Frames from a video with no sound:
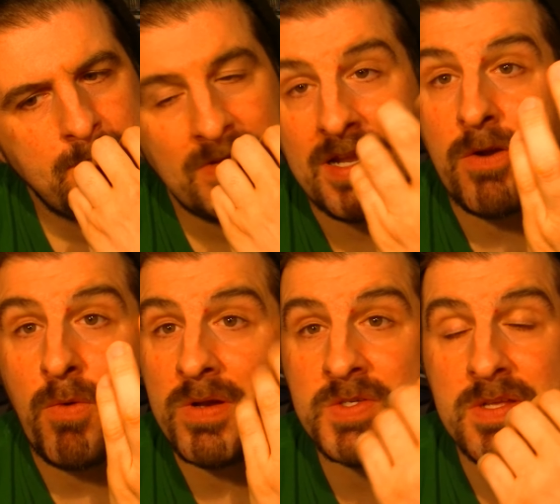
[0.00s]
and I don't
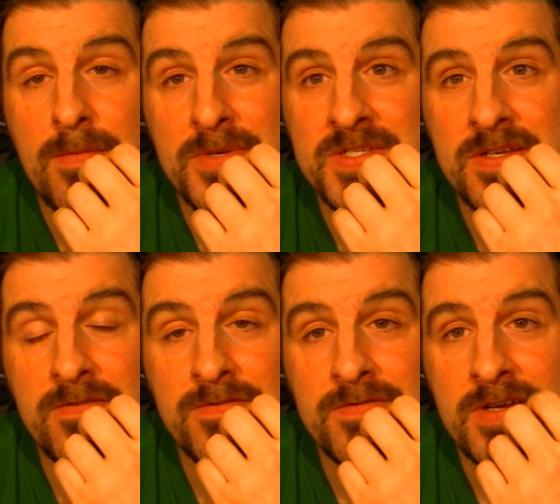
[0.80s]
want to stop
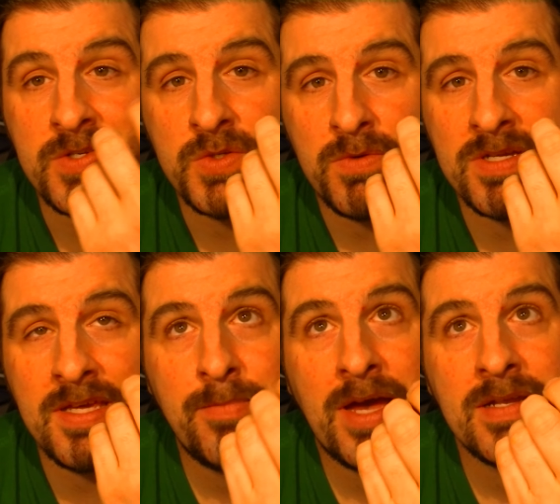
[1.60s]
myself I just want to
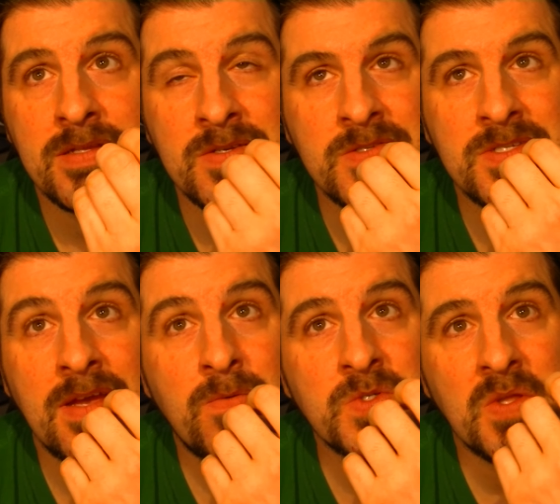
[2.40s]
keep at it because
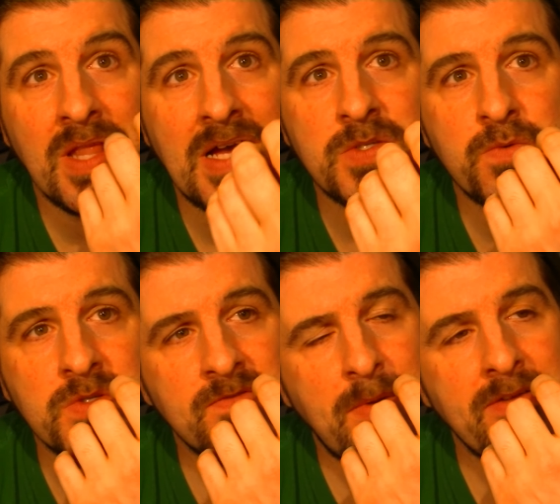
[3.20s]
it was the last
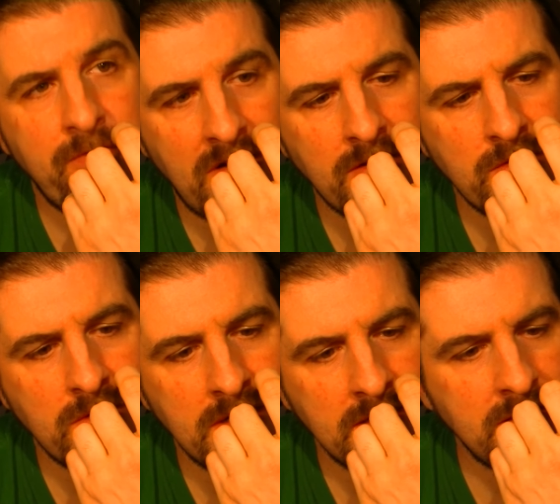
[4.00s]
words of my
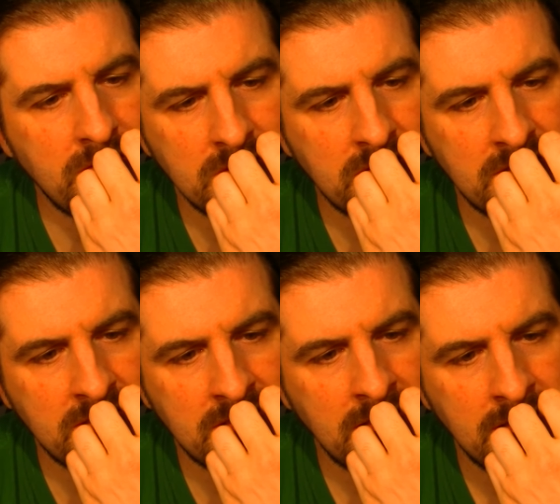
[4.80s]
father and he
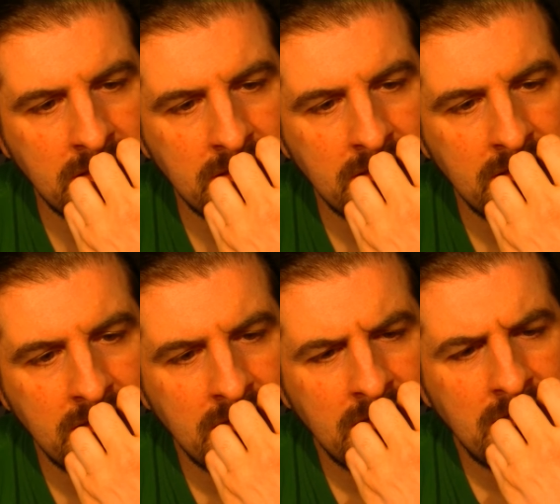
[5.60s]
just
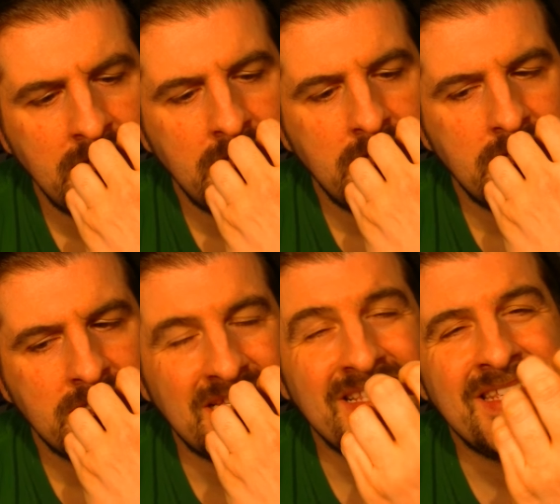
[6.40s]

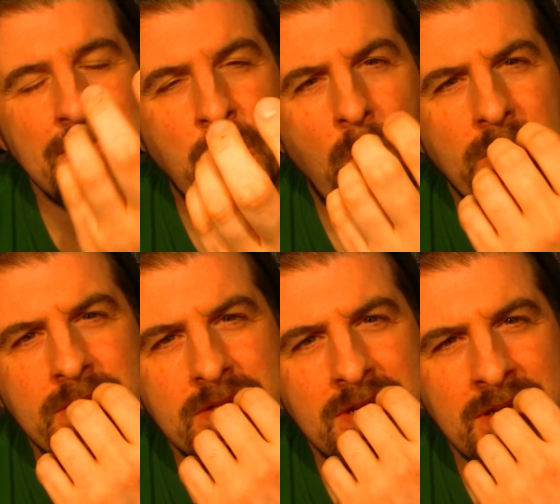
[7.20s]
said keep
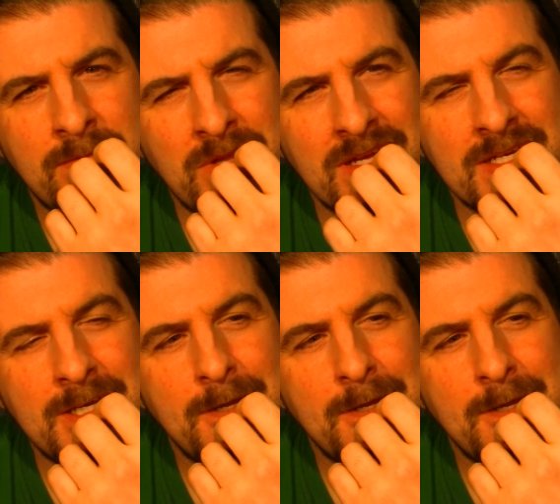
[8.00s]
going and I'm like